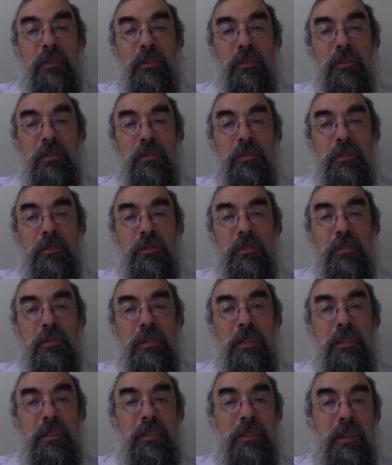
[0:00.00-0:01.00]
And
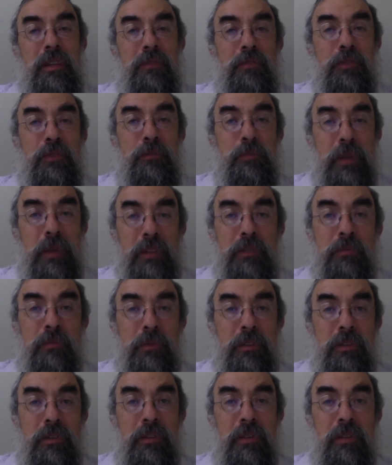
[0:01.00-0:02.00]
because they did not
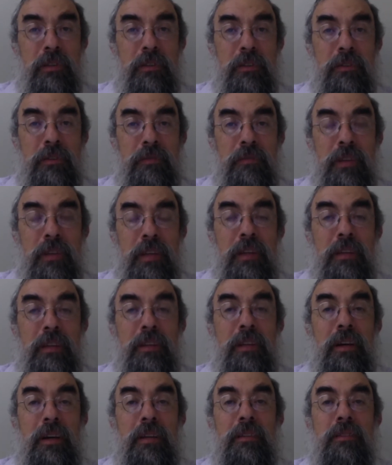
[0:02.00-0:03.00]
respect one
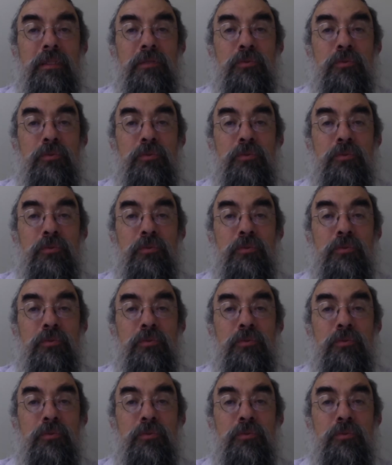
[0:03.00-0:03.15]
another,